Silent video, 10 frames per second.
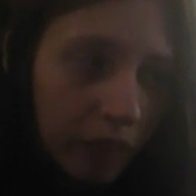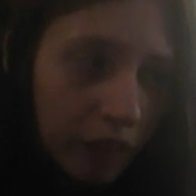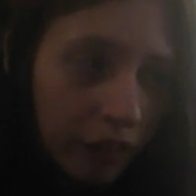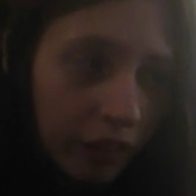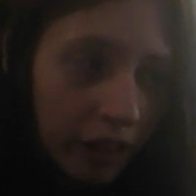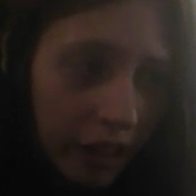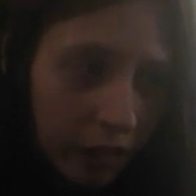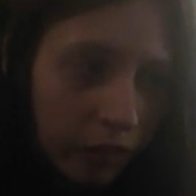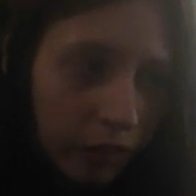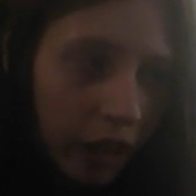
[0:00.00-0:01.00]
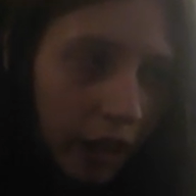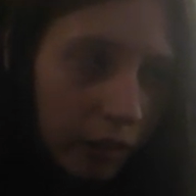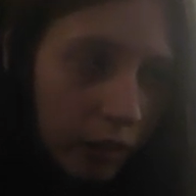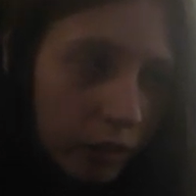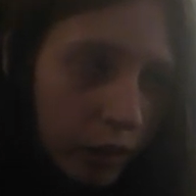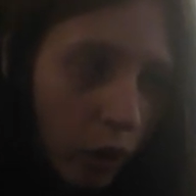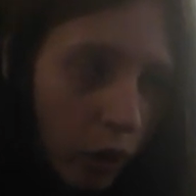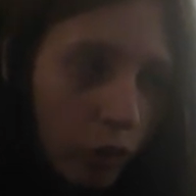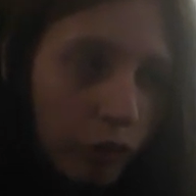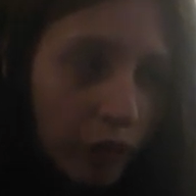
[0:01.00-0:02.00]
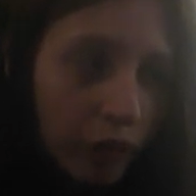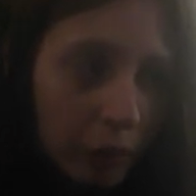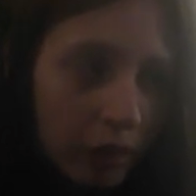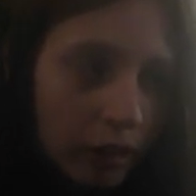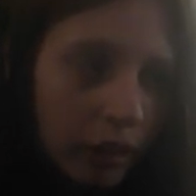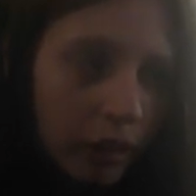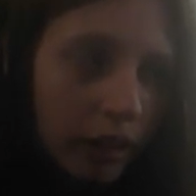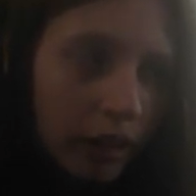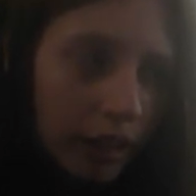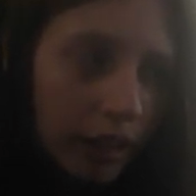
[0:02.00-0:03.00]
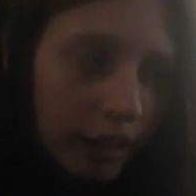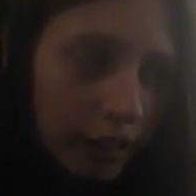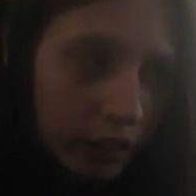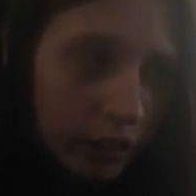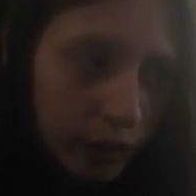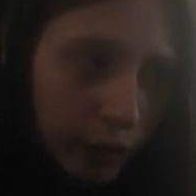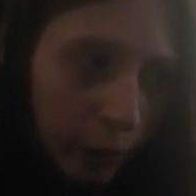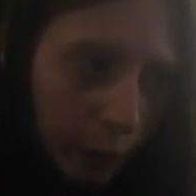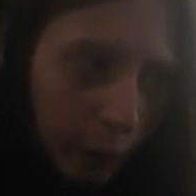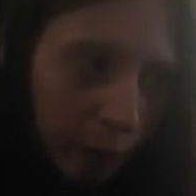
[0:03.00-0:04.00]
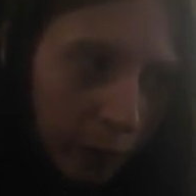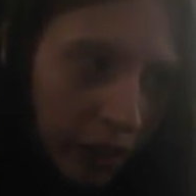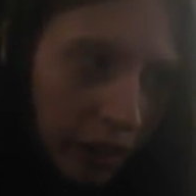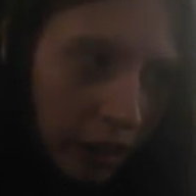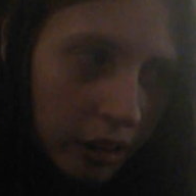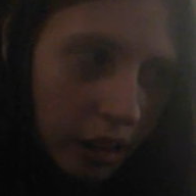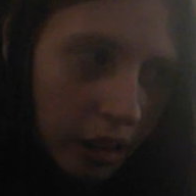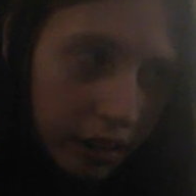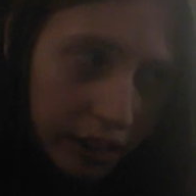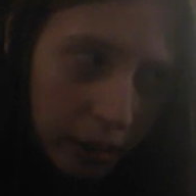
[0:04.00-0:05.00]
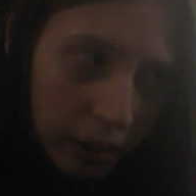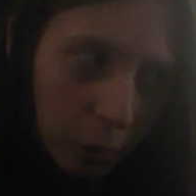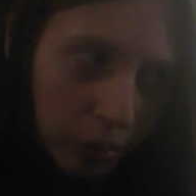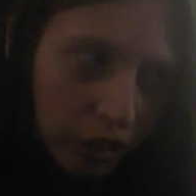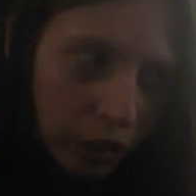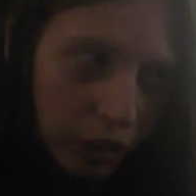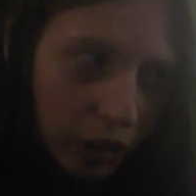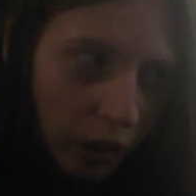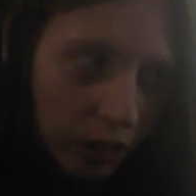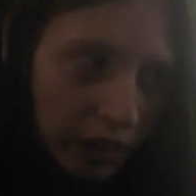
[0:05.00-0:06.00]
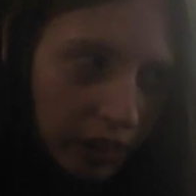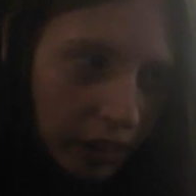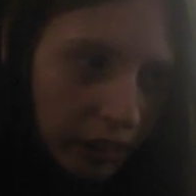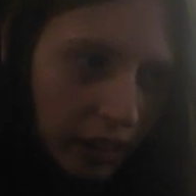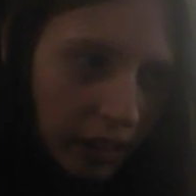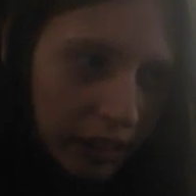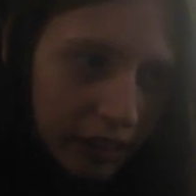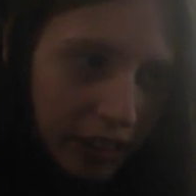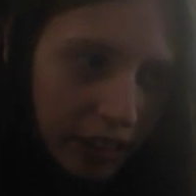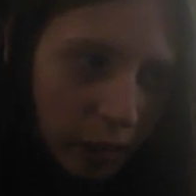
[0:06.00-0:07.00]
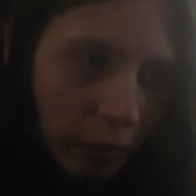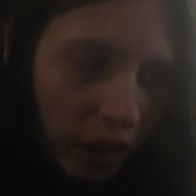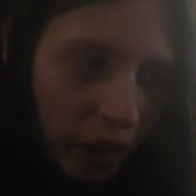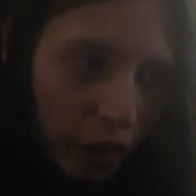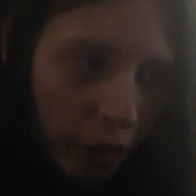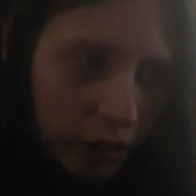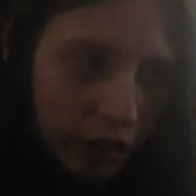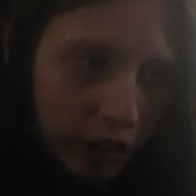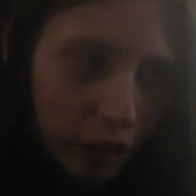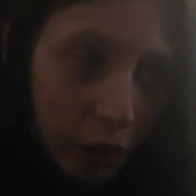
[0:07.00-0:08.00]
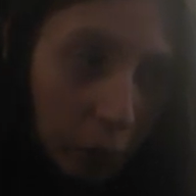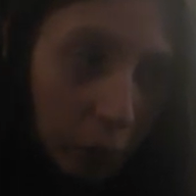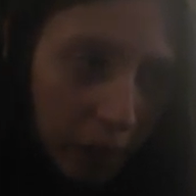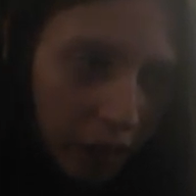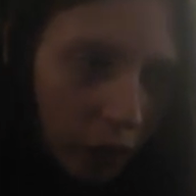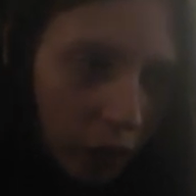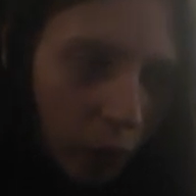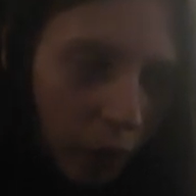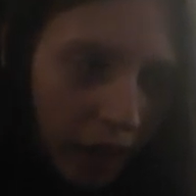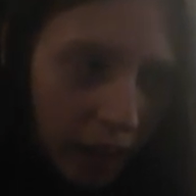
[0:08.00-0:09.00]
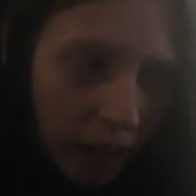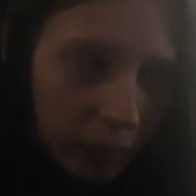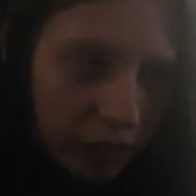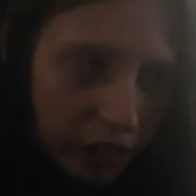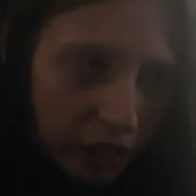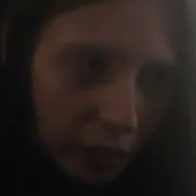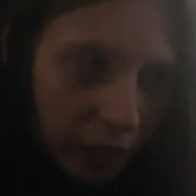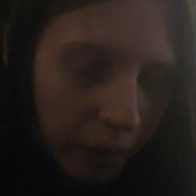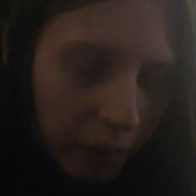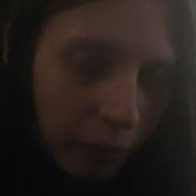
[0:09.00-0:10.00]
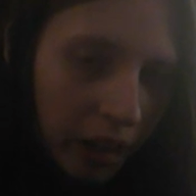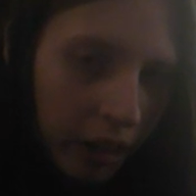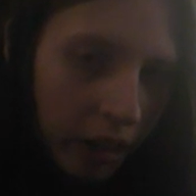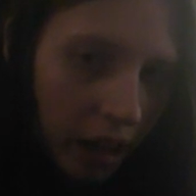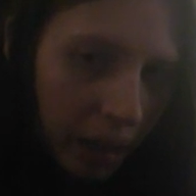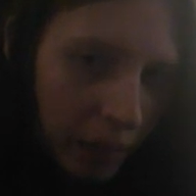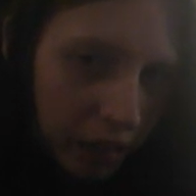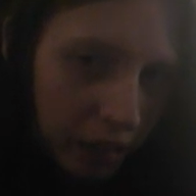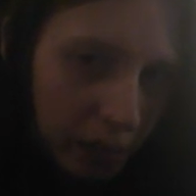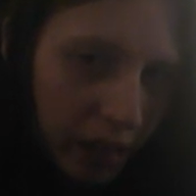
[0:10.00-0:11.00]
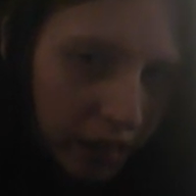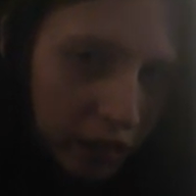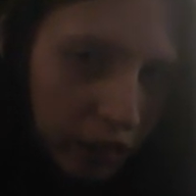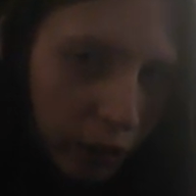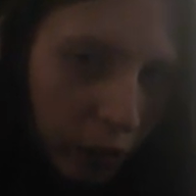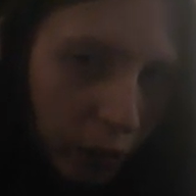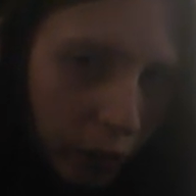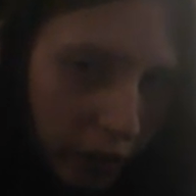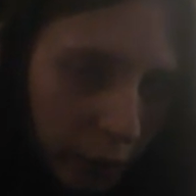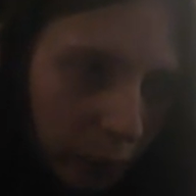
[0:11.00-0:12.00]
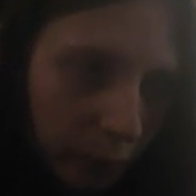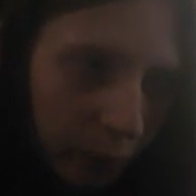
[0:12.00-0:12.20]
even if I lose all feeling and unsure. I still produce content and share my thoughts no matter what happens to me. I bounce back slowly.